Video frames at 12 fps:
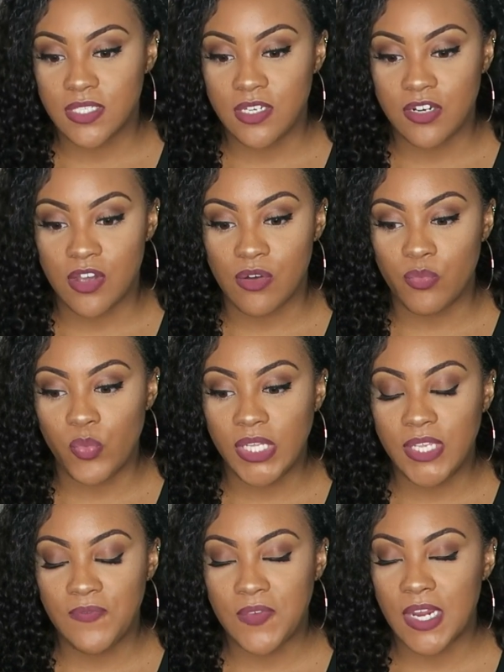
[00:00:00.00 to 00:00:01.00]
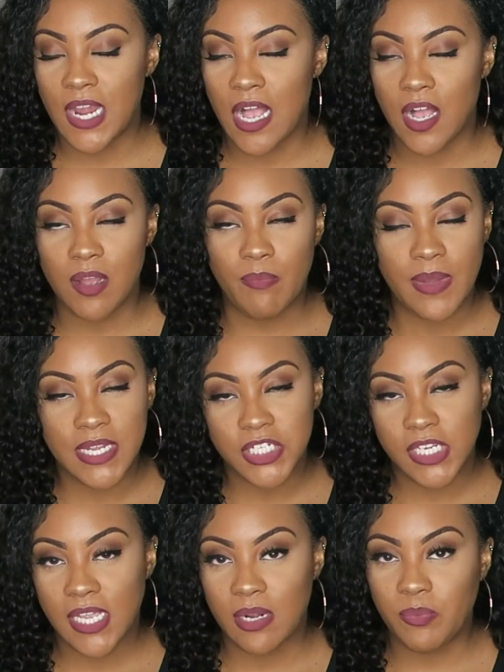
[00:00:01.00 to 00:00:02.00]
you know, really figure out a
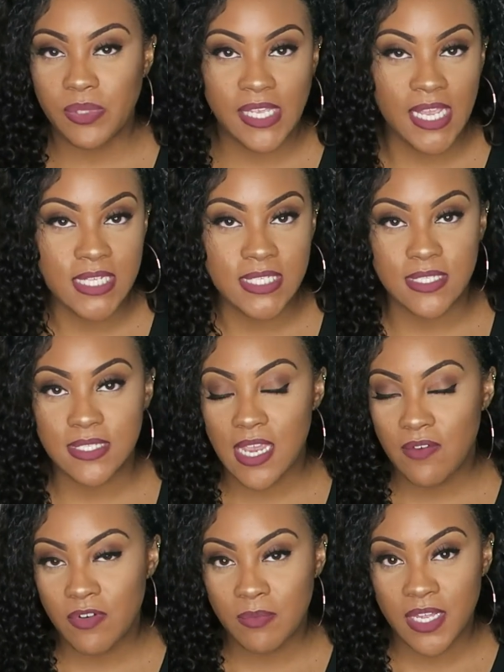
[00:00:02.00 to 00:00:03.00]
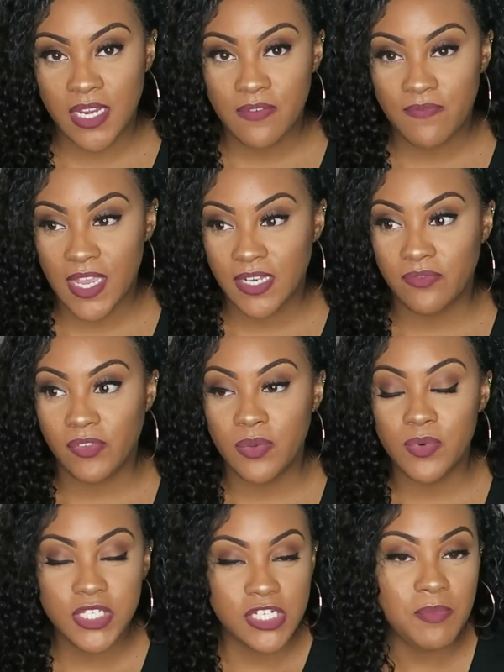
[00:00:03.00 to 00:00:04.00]
budget and a plan to save your money
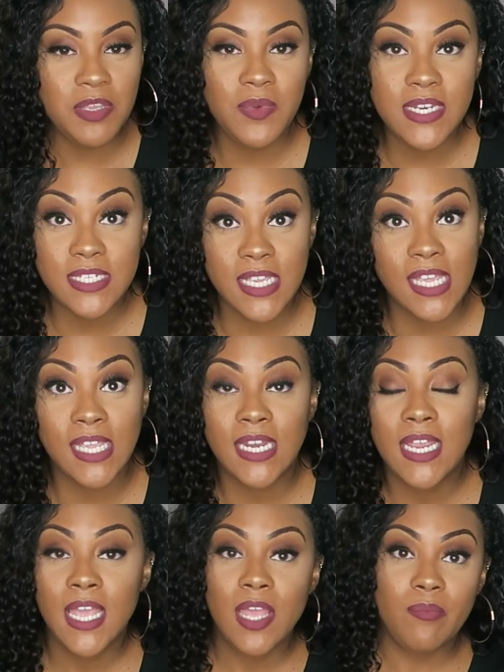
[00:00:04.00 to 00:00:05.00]
effectively, which I mean we did,